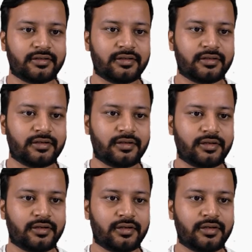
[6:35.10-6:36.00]

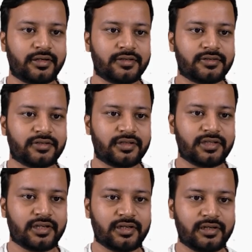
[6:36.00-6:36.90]
Let us change the
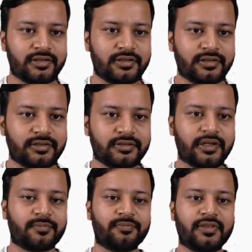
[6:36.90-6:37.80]
color. Yeah.
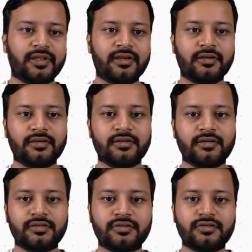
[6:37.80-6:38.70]

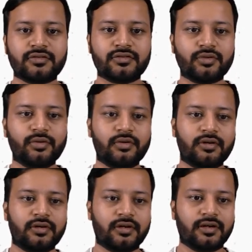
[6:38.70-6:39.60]
So
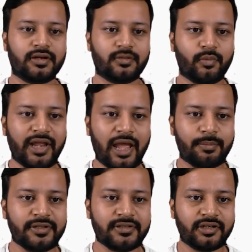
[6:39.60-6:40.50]
what
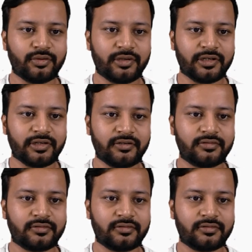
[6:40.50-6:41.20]
happens in union,